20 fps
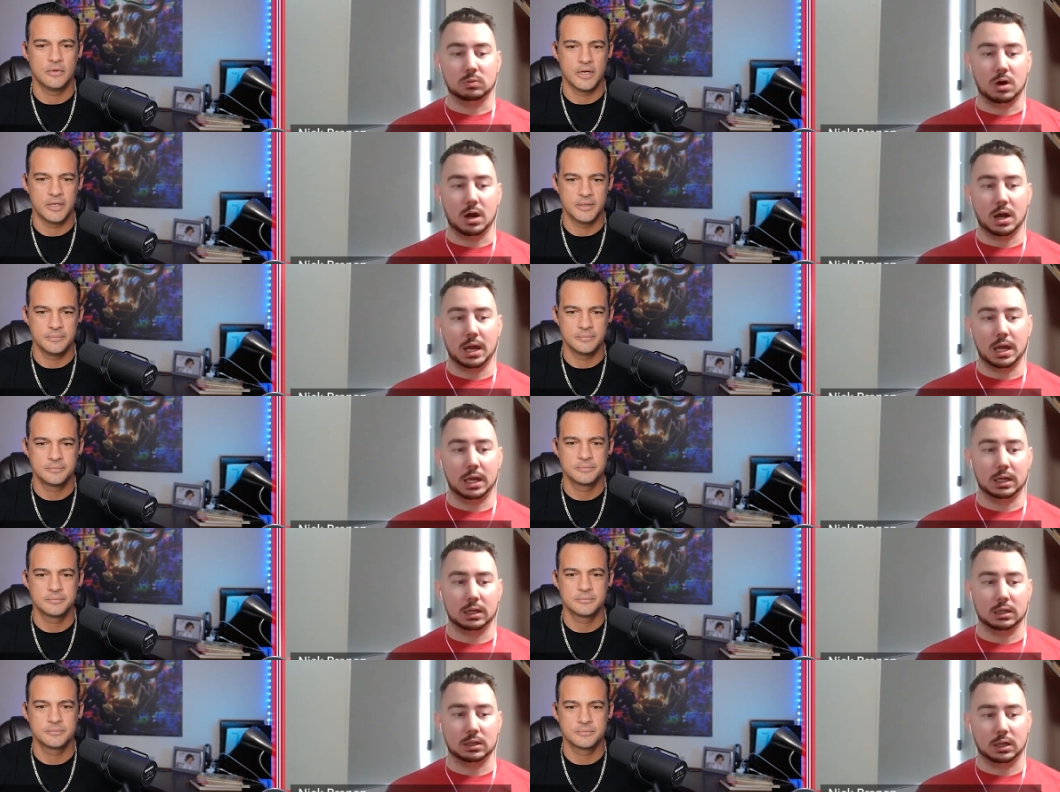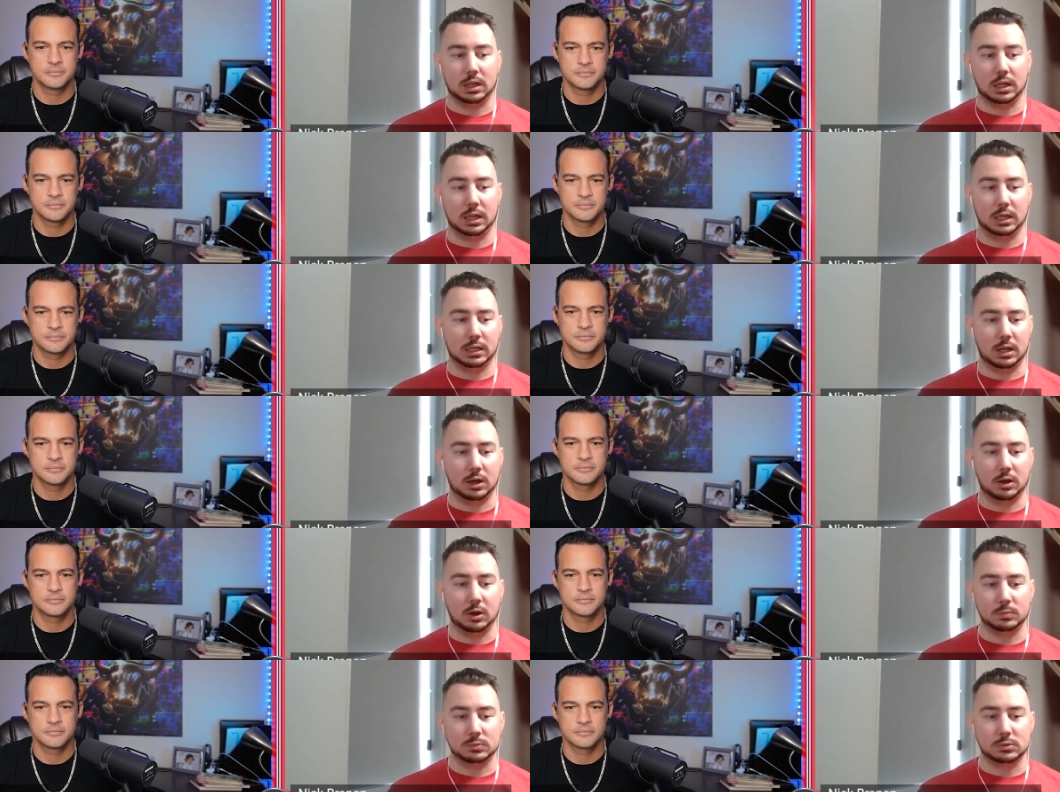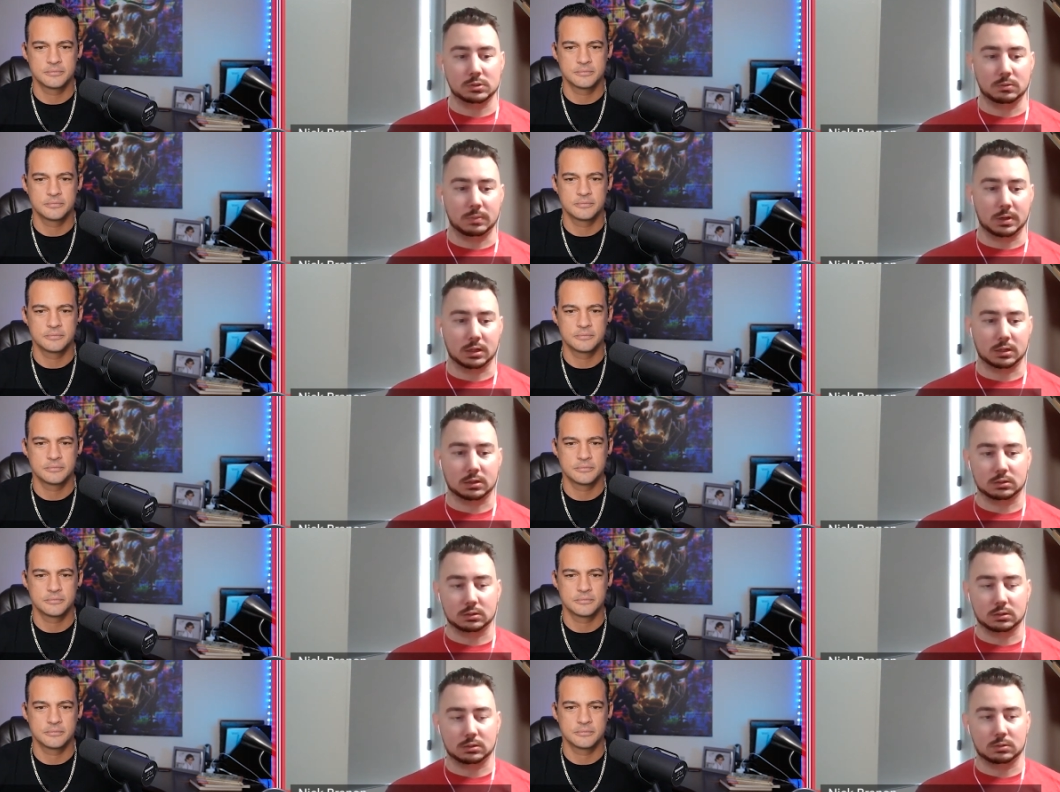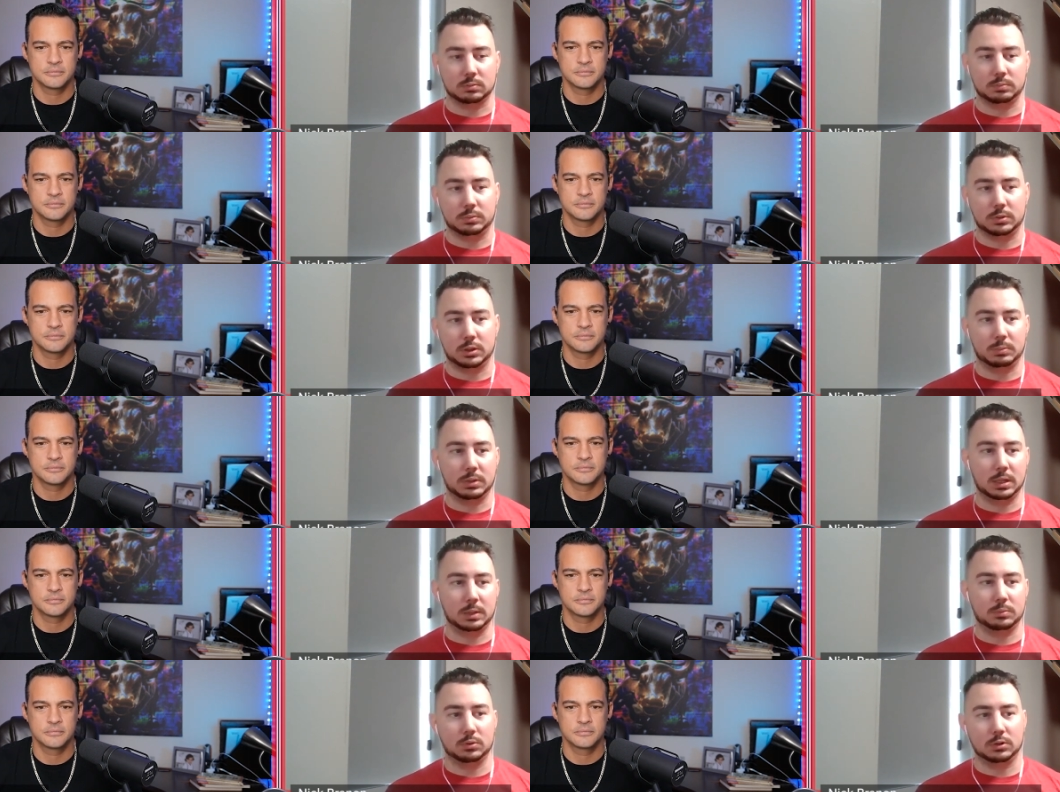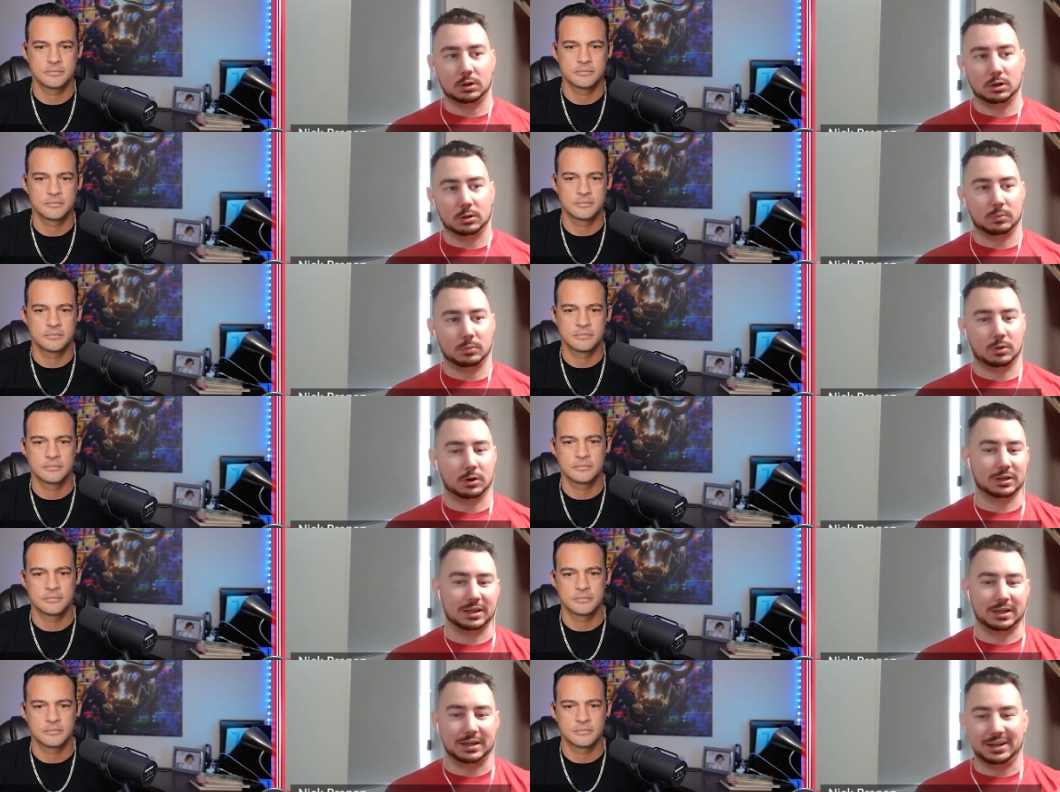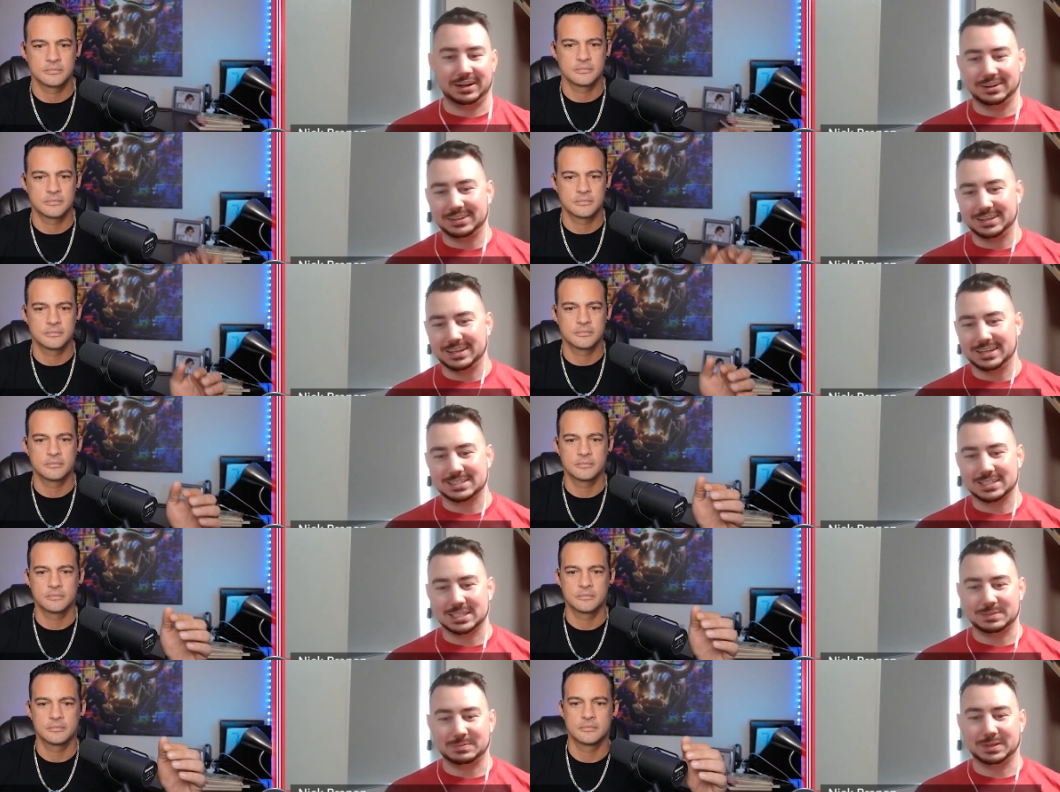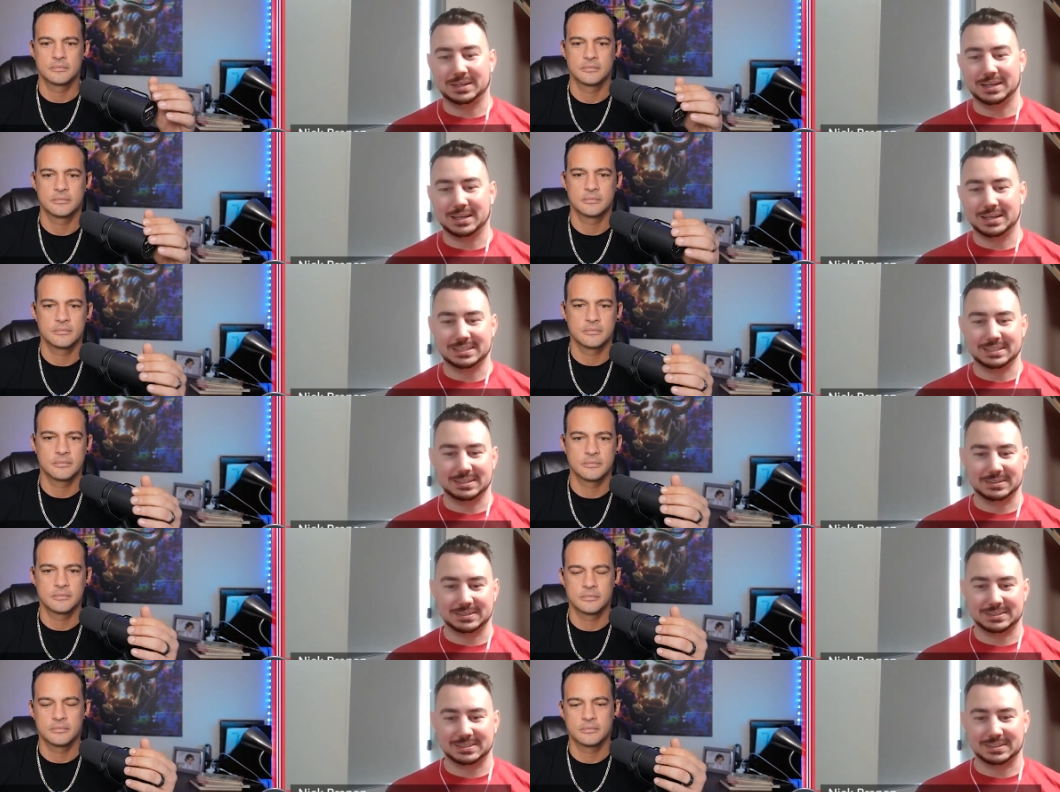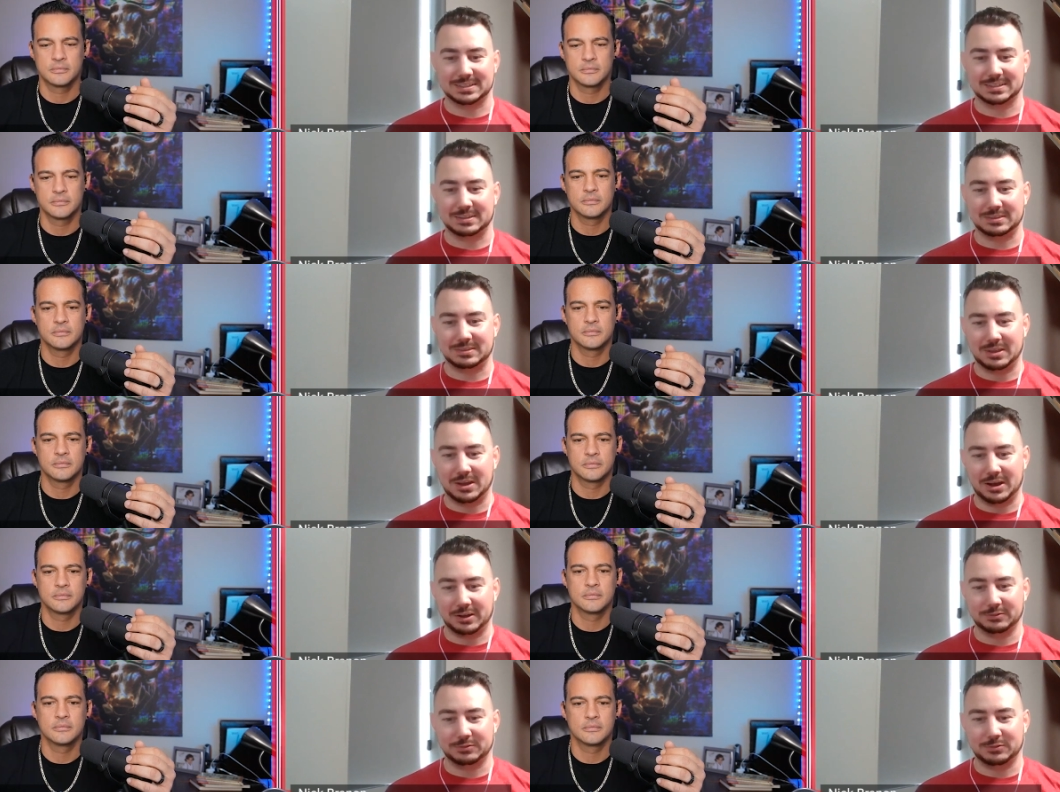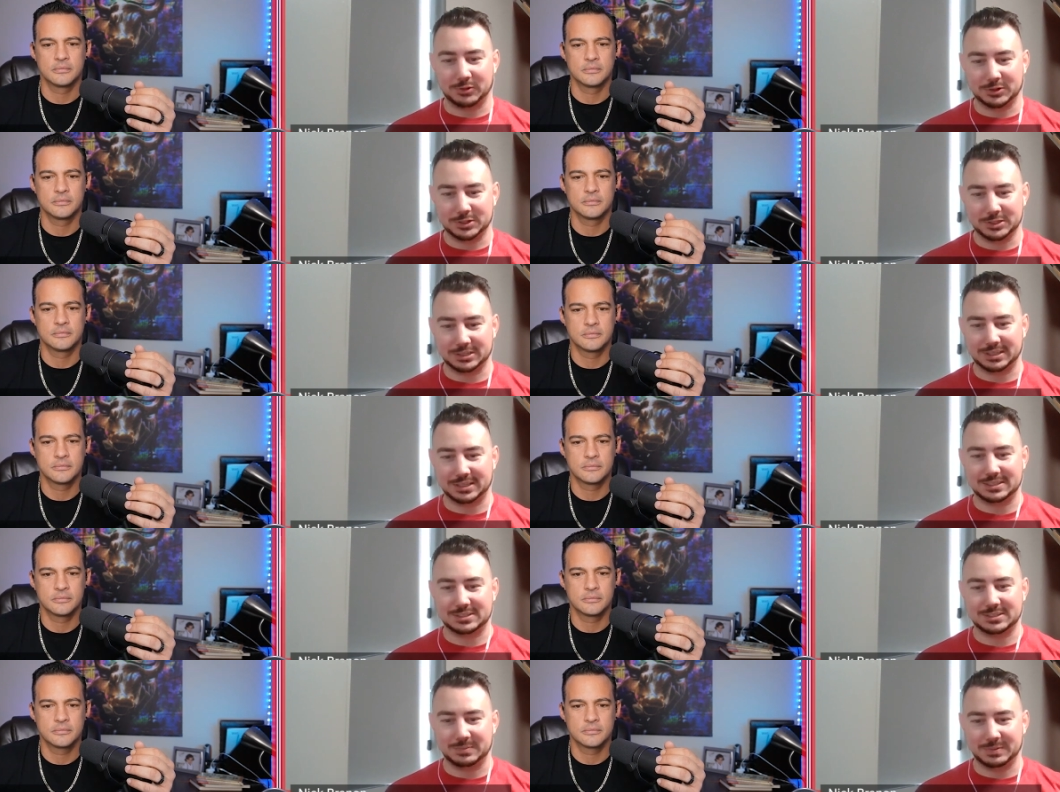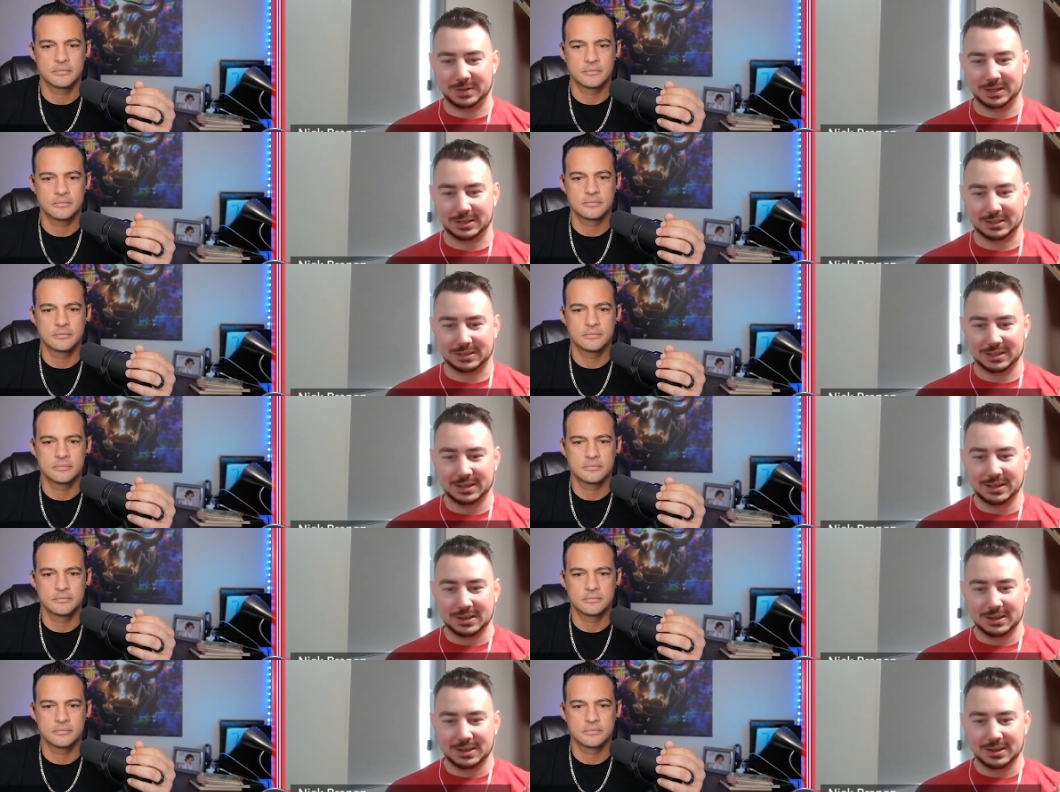Speaker 1: why, and I hope some of my the people in our market hear this is because there's unfortunately too many